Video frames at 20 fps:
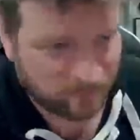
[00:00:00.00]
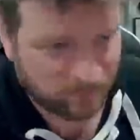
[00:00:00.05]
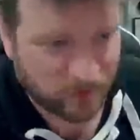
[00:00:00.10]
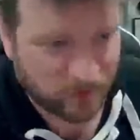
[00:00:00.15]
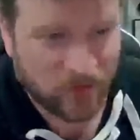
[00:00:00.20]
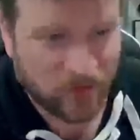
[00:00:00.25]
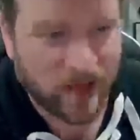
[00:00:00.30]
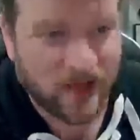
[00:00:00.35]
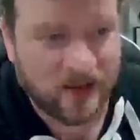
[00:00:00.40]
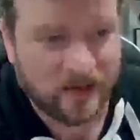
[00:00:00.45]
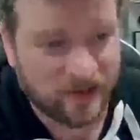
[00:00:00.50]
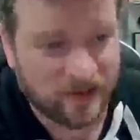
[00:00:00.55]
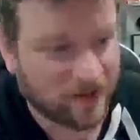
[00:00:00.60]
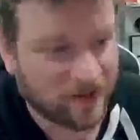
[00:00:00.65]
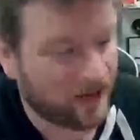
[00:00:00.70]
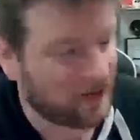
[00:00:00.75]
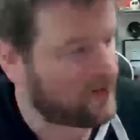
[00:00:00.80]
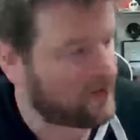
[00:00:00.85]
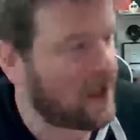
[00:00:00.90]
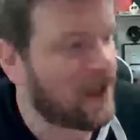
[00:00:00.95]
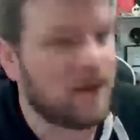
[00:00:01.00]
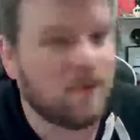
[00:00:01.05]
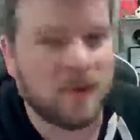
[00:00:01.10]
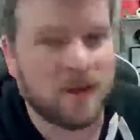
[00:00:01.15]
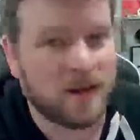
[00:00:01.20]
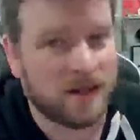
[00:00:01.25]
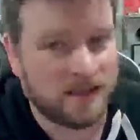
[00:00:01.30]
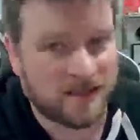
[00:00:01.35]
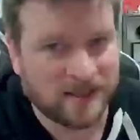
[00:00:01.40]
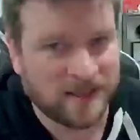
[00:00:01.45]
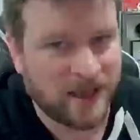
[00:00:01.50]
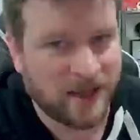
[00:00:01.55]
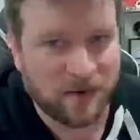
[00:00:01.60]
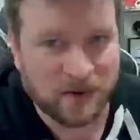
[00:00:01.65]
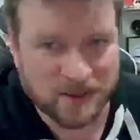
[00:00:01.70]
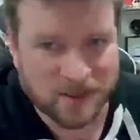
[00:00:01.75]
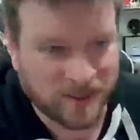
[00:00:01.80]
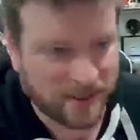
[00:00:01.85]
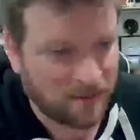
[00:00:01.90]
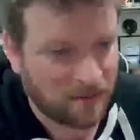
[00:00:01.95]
they're not even like 10 minutes, and that was like